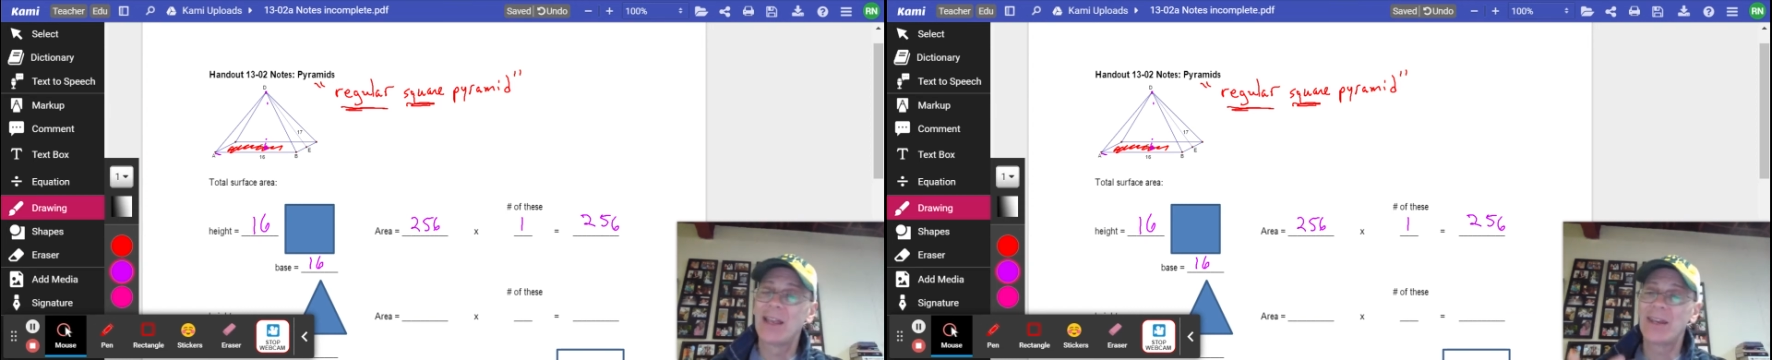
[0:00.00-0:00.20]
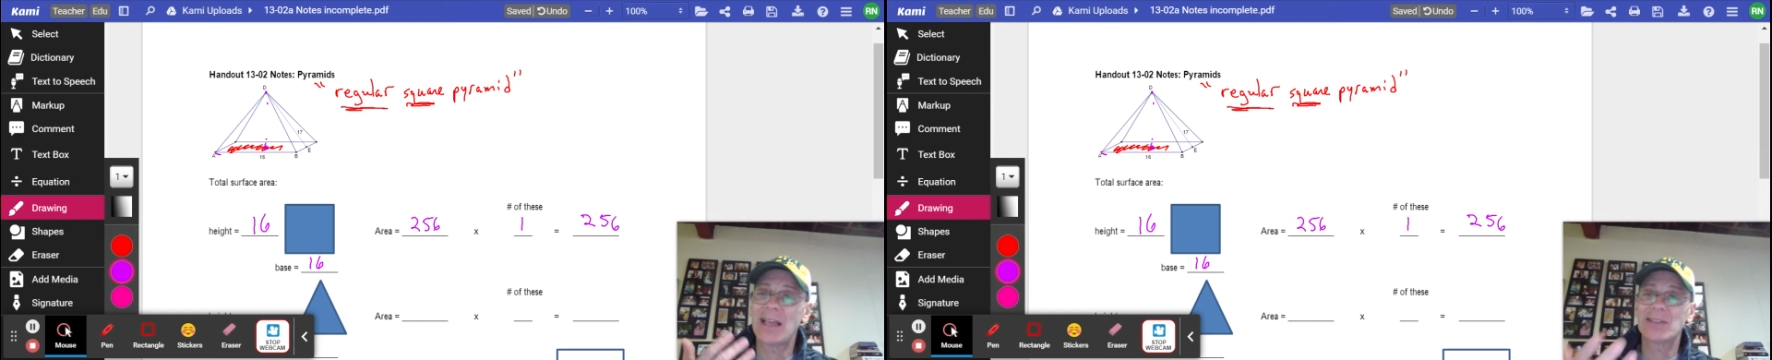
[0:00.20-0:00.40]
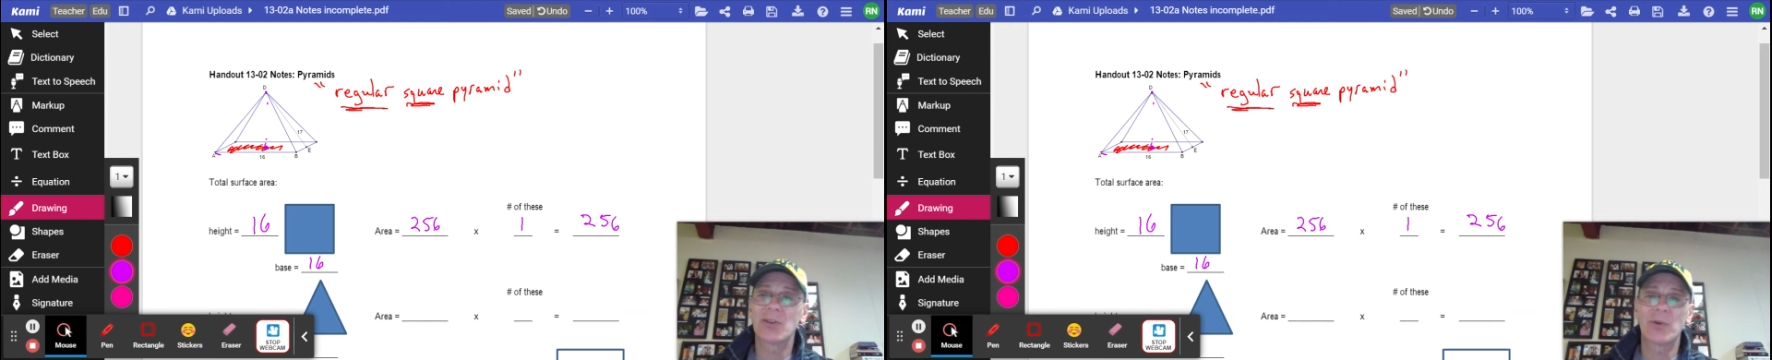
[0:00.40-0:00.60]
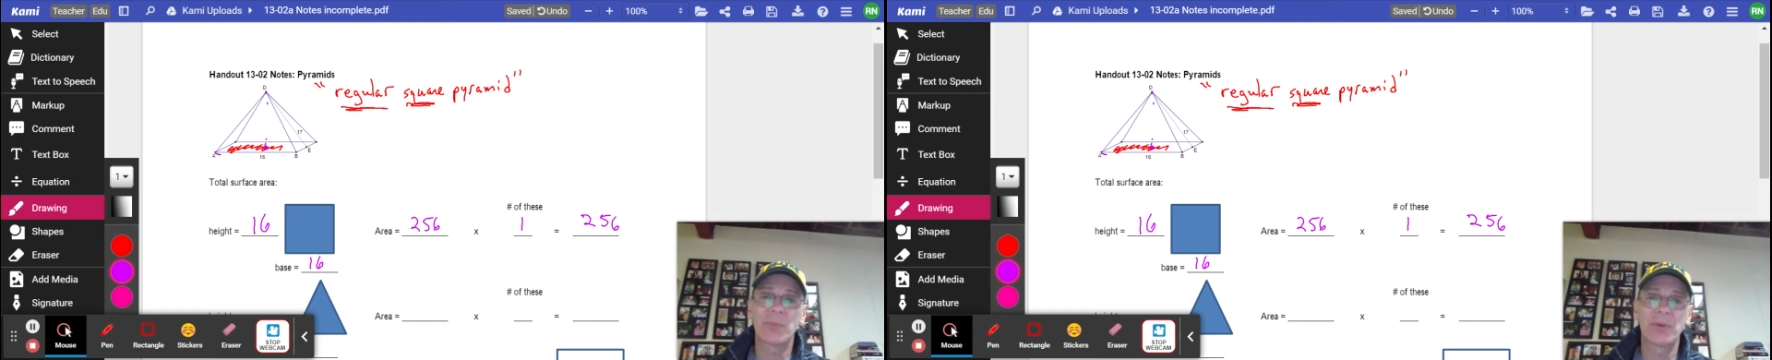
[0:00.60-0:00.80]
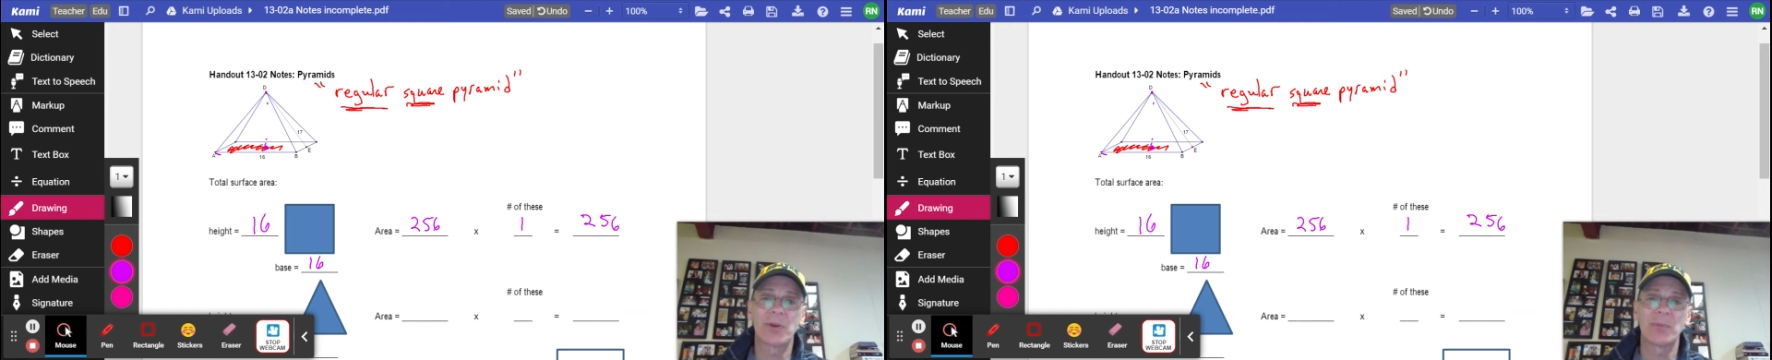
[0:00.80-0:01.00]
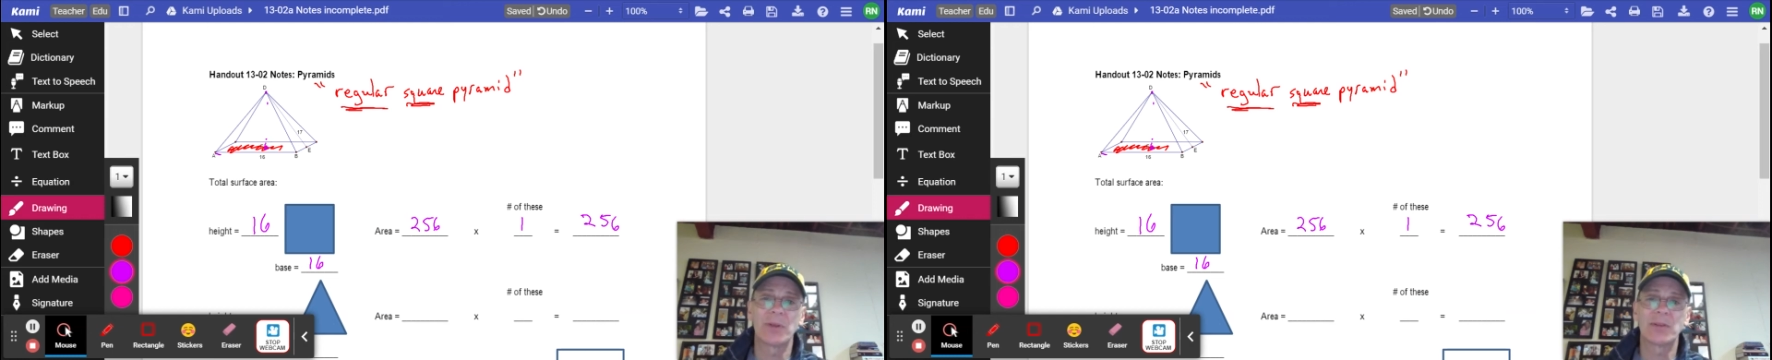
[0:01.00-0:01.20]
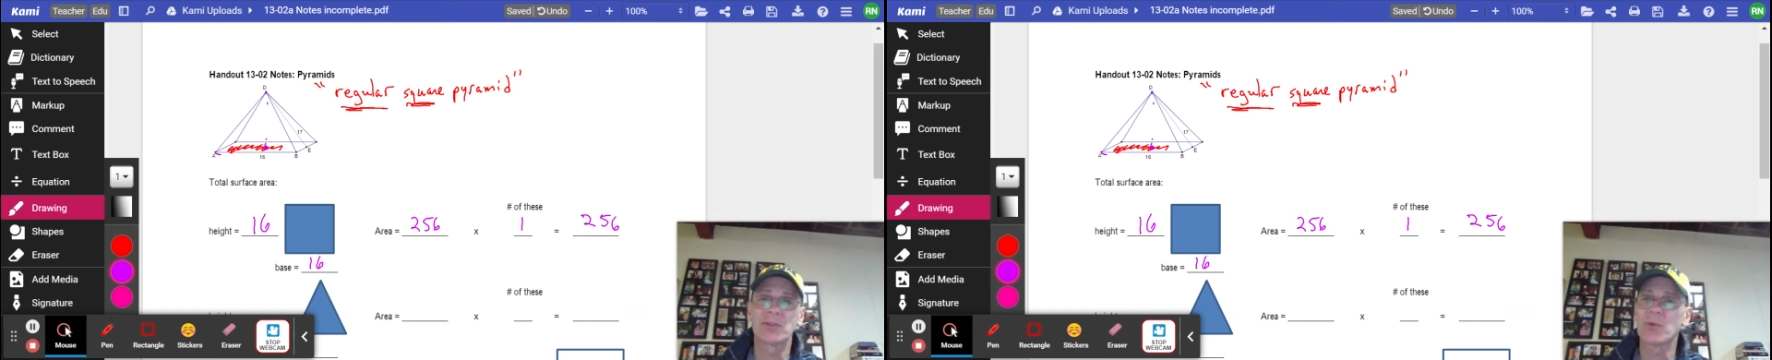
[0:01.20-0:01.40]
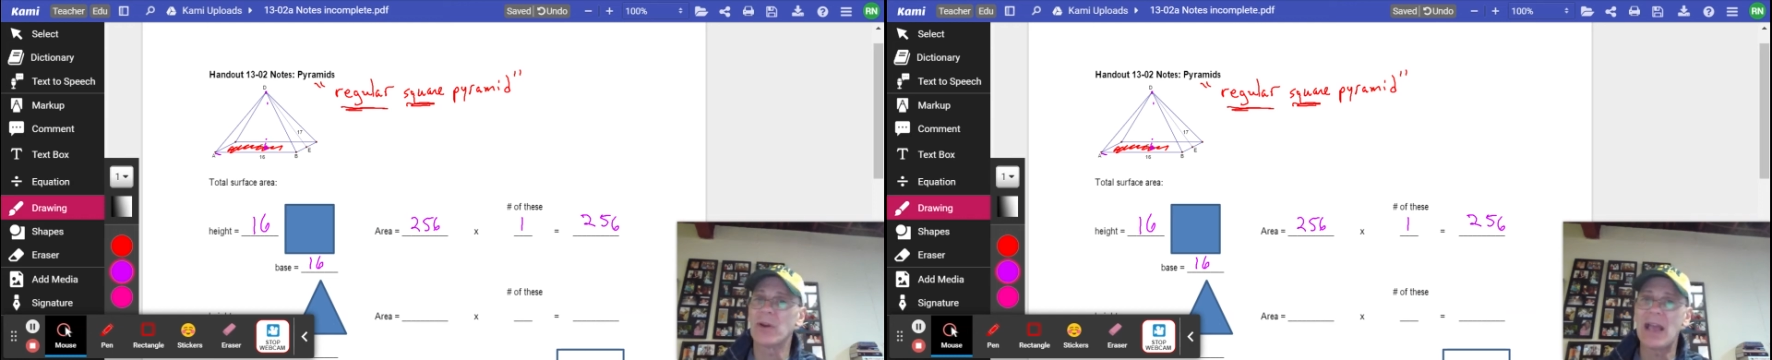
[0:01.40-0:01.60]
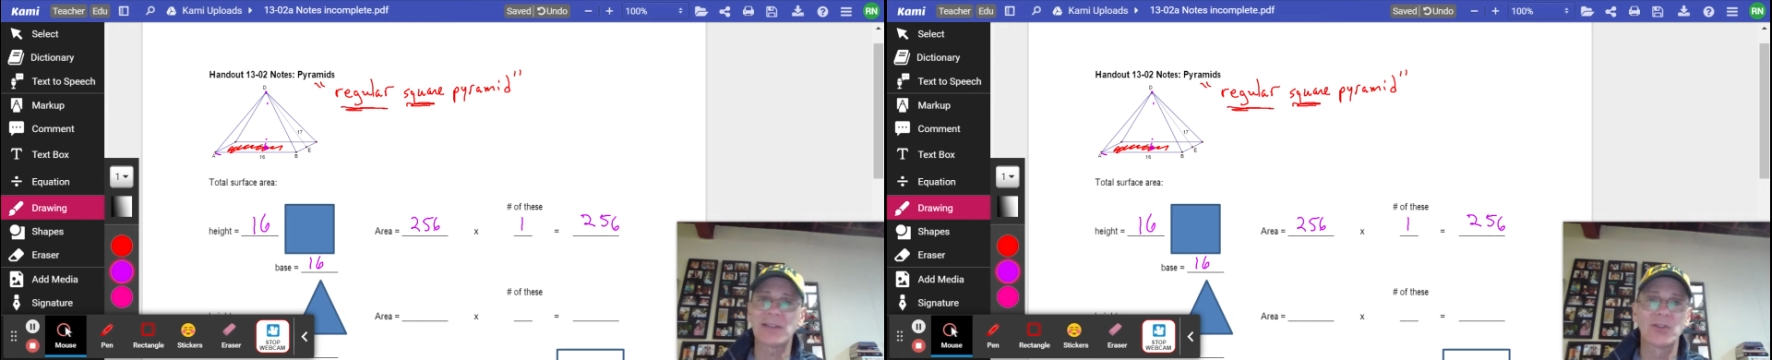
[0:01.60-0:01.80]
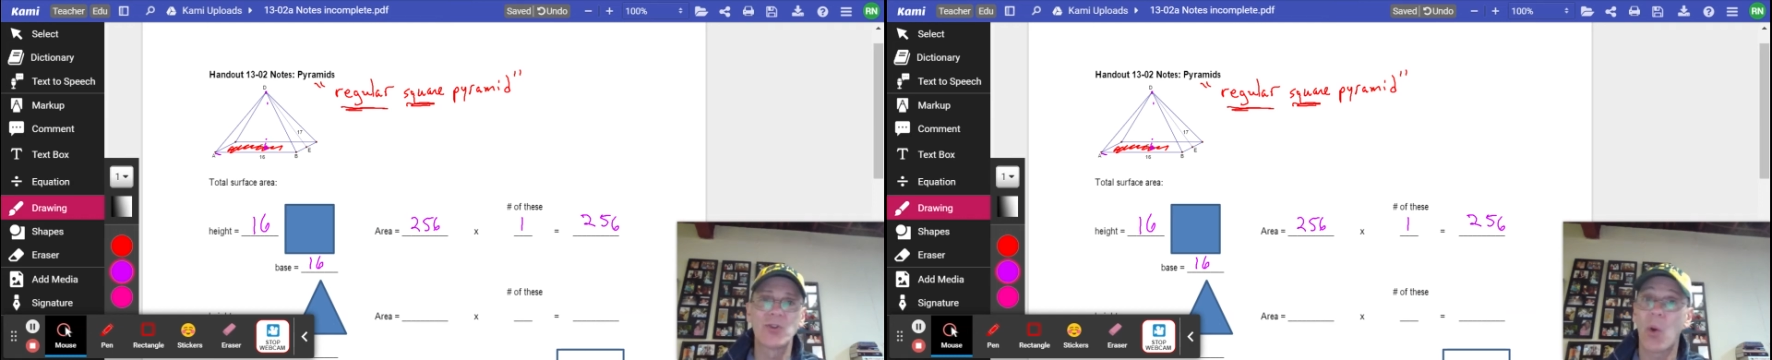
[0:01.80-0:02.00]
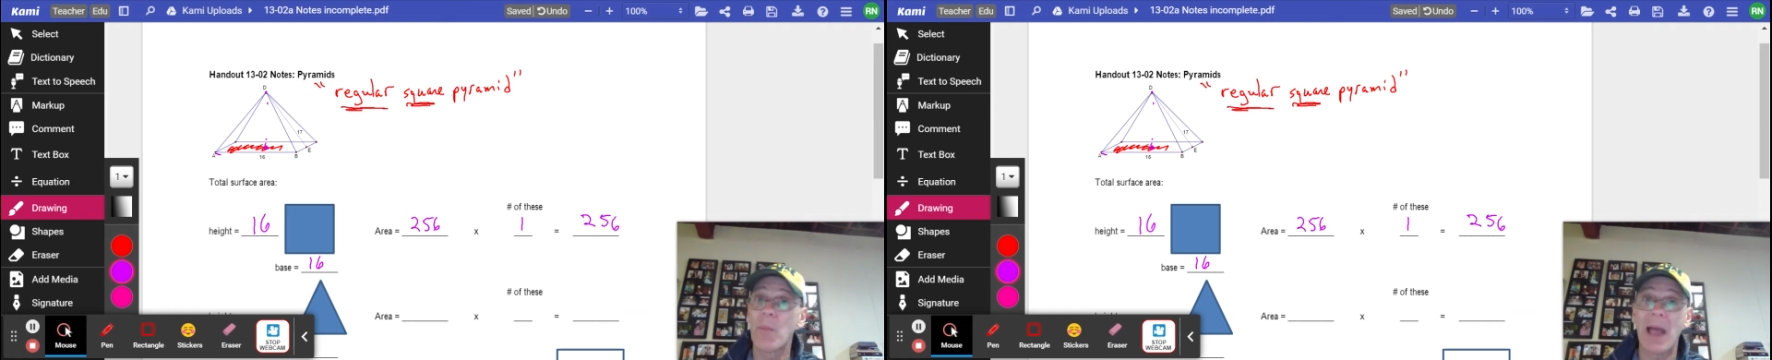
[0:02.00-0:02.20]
Not so in a pyramid. The square has no